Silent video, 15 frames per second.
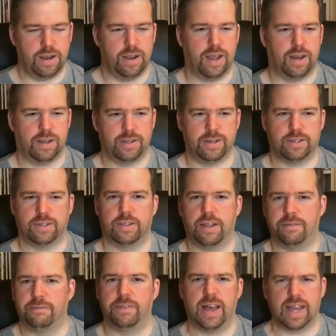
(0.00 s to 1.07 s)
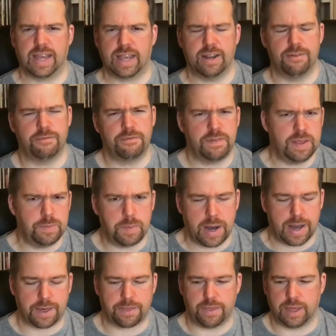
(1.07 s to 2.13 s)
and I just loved that kind of
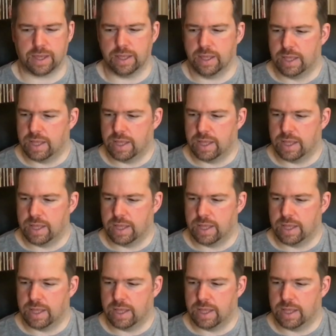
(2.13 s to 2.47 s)
feedback thing.